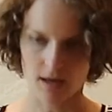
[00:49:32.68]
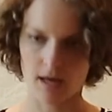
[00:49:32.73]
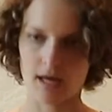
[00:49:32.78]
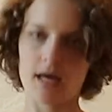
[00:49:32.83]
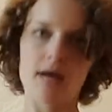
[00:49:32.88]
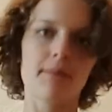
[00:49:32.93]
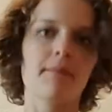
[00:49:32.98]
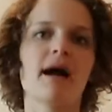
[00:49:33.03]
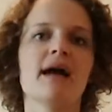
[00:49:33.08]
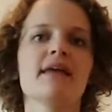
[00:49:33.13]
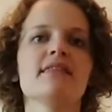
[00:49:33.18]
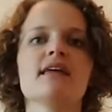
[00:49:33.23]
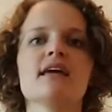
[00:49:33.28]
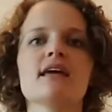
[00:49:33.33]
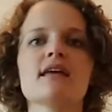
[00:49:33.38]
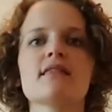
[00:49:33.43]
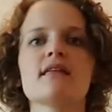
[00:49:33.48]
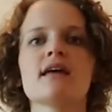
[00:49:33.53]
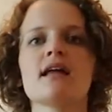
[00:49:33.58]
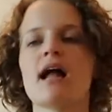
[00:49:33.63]
I
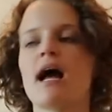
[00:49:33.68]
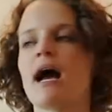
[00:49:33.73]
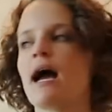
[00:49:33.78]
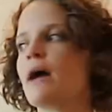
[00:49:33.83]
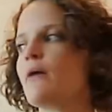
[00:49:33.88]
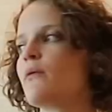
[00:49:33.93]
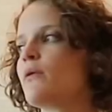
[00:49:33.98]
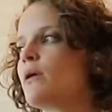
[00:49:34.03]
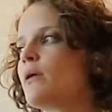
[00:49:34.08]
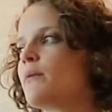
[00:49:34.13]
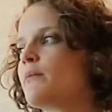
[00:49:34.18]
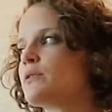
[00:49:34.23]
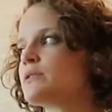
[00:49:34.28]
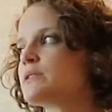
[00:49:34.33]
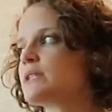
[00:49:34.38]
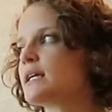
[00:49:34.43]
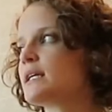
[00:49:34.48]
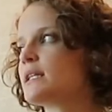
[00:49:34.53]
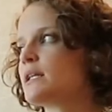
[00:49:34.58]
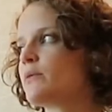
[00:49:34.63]
think that I will
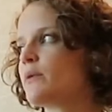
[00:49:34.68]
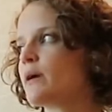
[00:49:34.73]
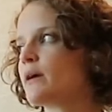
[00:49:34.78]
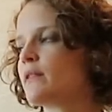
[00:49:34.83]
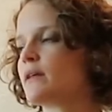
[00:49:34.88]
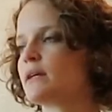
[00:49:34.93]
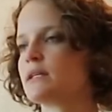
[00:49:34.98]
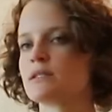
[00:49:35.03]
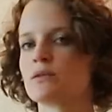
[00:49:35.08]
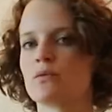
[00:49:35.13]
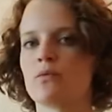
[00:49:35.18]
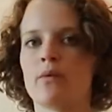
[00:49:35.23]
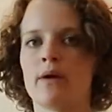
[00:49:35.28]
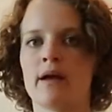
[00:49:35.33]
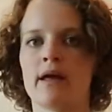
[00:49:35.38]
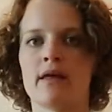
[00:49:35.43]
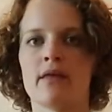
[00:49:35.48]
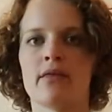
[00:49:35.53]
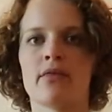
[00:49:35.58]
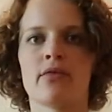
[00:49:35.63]
most likely wear this
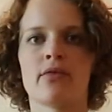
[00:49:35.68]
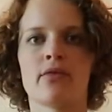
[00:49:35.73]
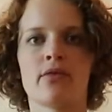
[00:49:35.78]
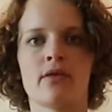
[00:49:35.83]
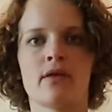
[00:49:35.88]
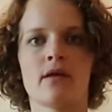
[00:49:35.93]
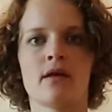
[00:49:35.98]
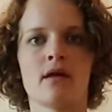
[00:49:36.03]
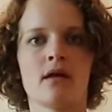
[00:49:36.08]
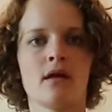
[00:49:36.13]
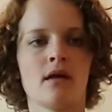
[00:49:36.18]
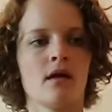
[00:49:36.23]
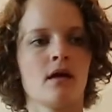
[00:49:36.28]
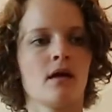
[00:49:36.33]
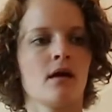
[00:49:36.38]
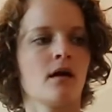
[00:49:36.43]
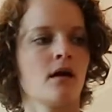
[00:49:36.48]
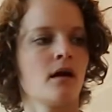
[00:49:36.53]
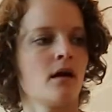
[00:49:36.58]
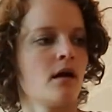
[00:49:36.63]
with
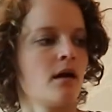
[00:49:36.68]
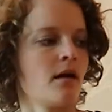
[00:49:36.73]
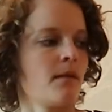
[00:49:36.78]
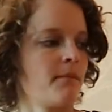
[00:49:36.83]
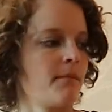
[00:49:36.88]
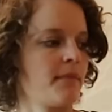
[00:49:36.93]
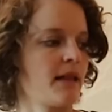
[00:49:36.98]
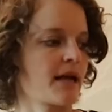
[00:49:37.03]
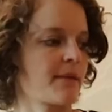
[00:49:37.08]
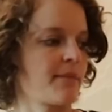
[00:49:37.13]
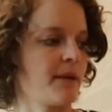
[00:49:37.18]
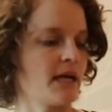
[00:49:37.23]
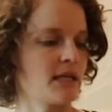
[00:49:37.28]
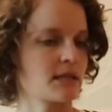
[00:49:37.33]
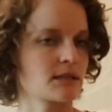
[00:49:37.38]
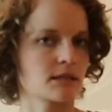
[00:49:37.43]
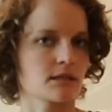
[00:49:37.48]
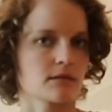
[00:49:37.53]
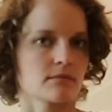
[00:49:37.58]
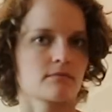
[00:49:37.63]
black
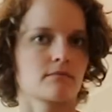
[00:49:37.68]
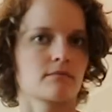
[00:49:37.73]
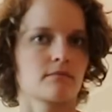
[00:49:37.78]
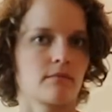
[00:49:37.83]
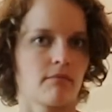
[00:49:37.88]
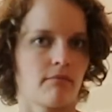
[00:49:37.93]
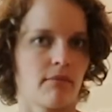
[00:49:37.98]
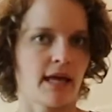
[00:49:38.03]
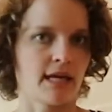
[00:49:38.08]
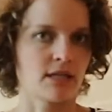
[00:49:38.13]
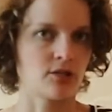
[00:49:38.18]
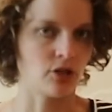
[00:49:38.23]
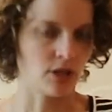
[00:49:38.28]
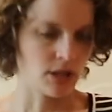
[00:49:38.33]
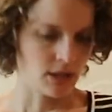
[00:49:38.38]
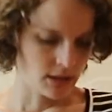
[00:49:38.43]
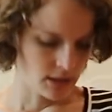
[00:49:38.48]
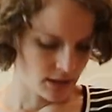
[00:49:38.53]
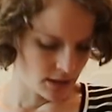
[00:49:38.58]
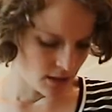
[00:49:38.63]
pants, black
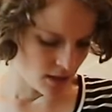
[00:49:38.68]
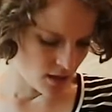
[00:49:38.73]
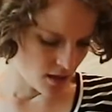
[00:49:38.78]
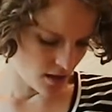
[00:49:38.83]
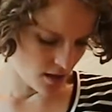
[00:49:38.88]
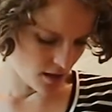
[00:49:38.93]
jeans.